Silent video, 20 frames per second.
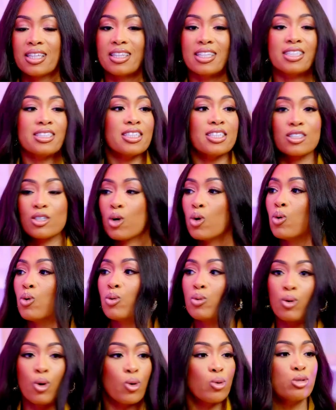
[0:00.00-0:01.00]
This is
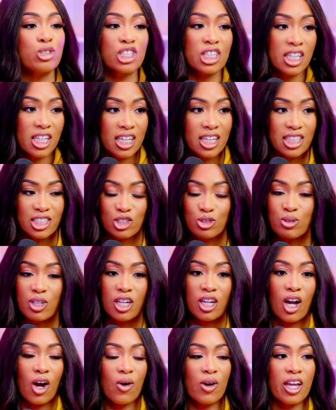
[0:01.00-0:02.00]
who she is. You can
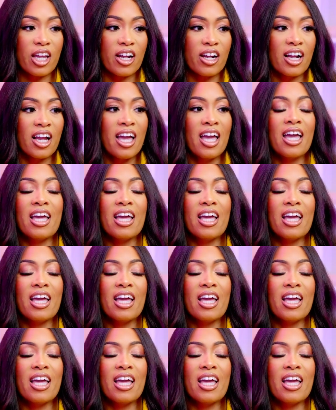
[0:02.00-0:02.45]
go here.